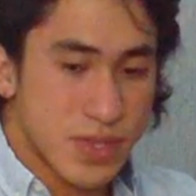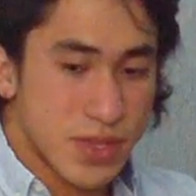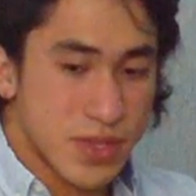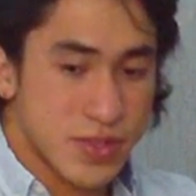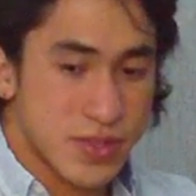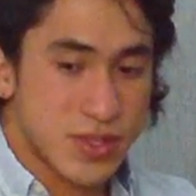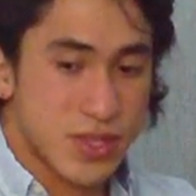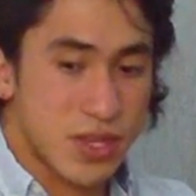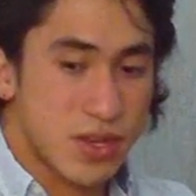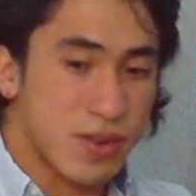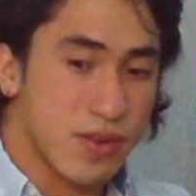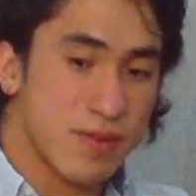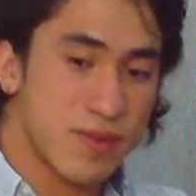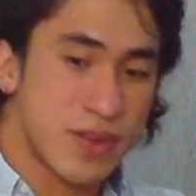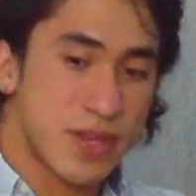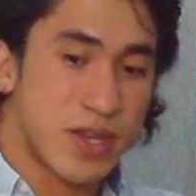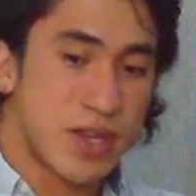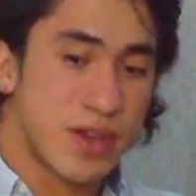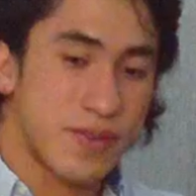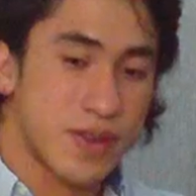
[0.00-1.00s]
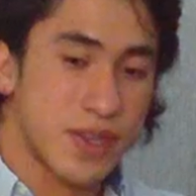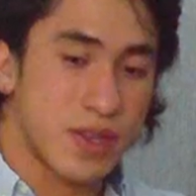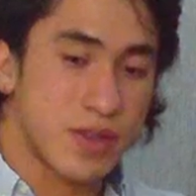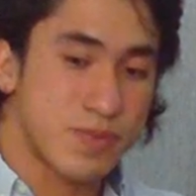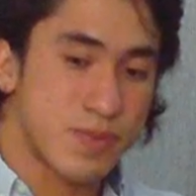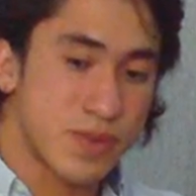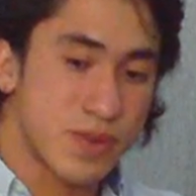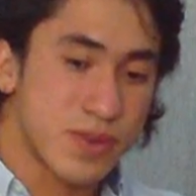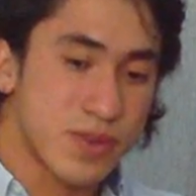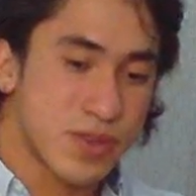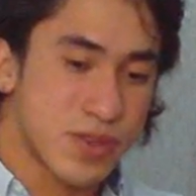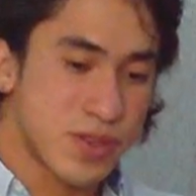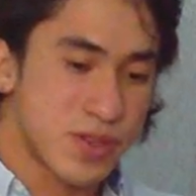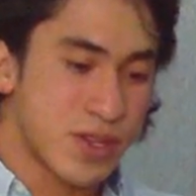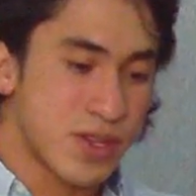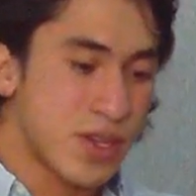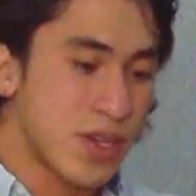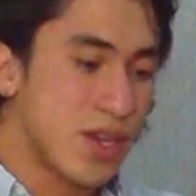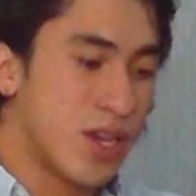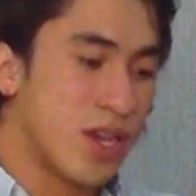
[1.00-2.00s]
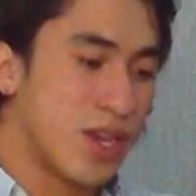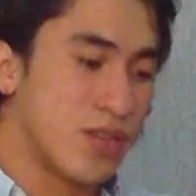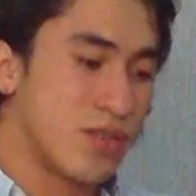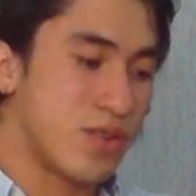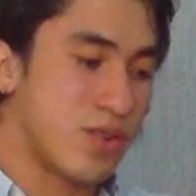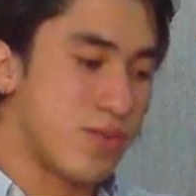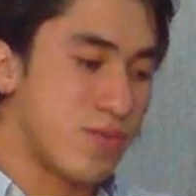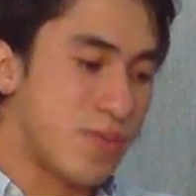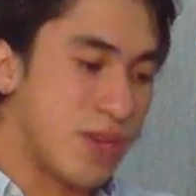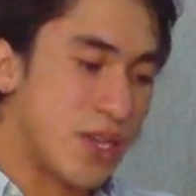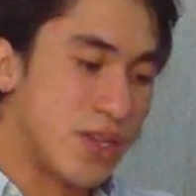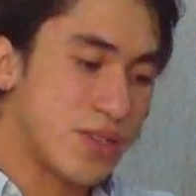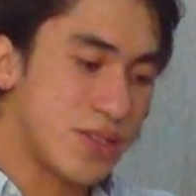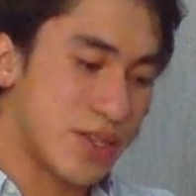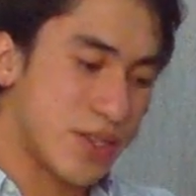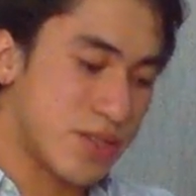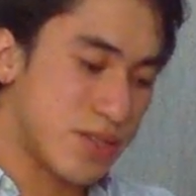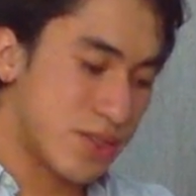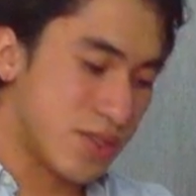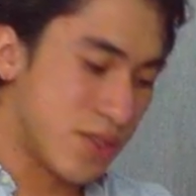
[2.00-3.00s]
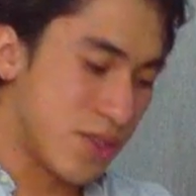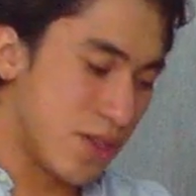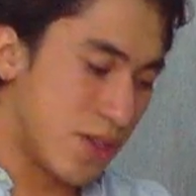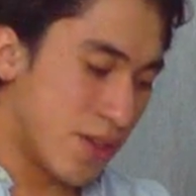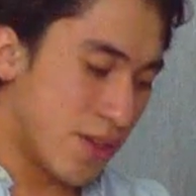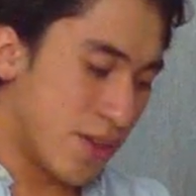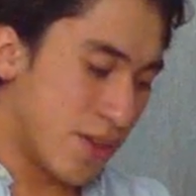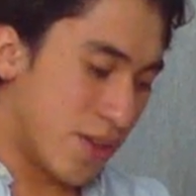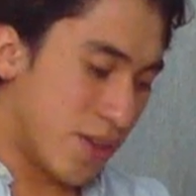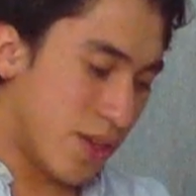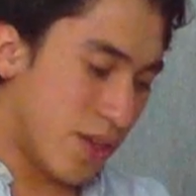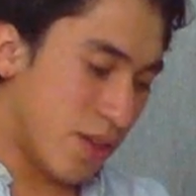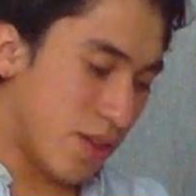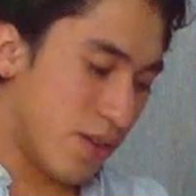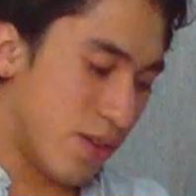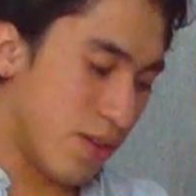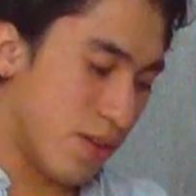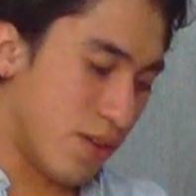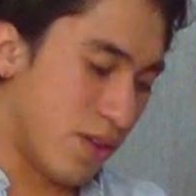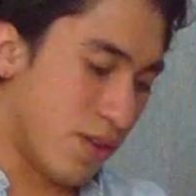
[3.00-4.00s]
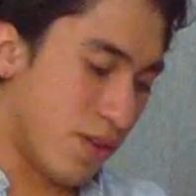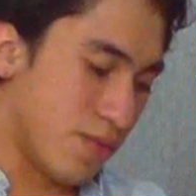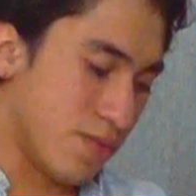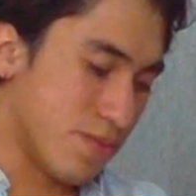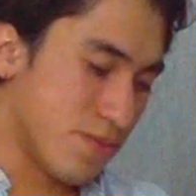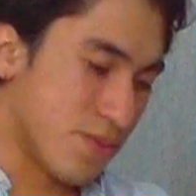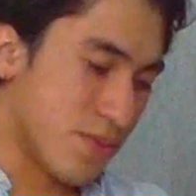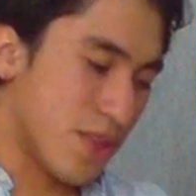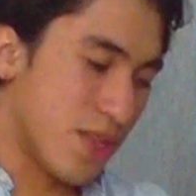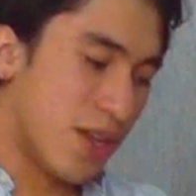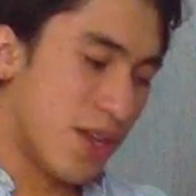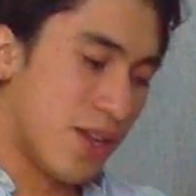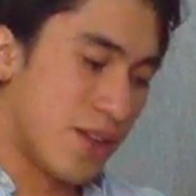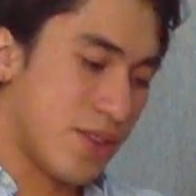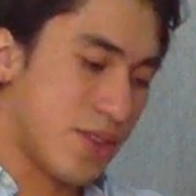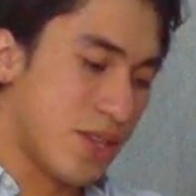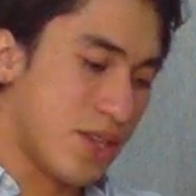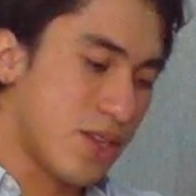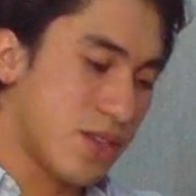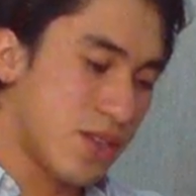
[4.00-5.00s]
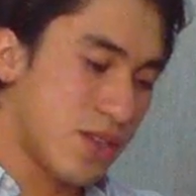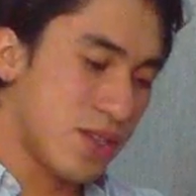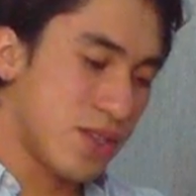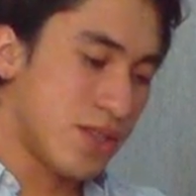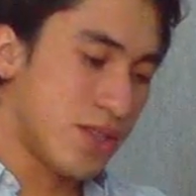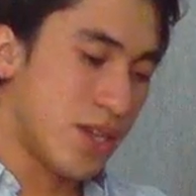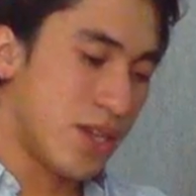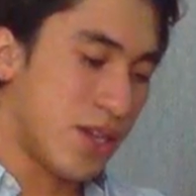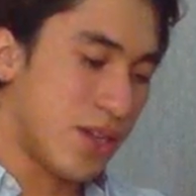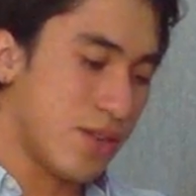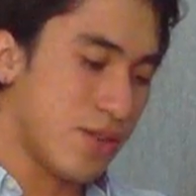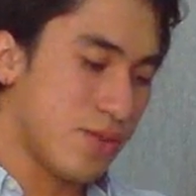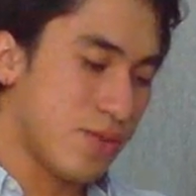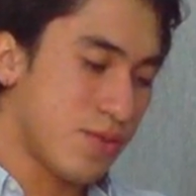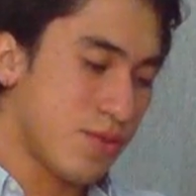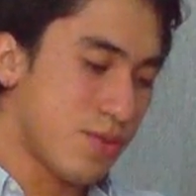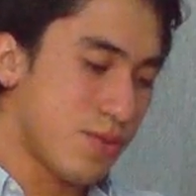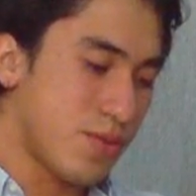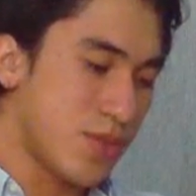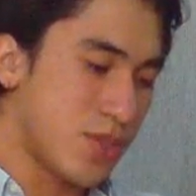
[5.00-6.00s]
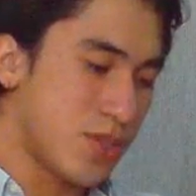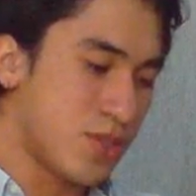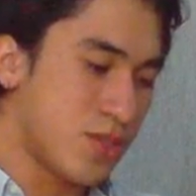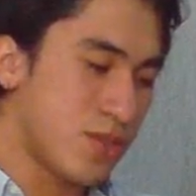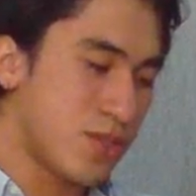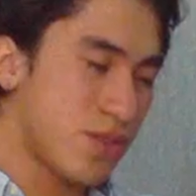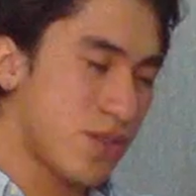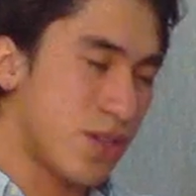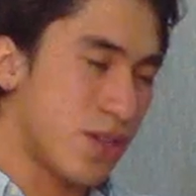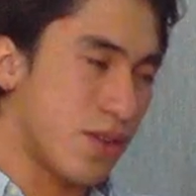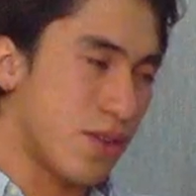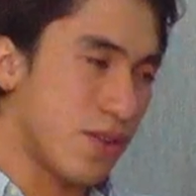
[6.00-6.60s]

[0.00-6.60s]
instead of having a book as our basis? I think that we should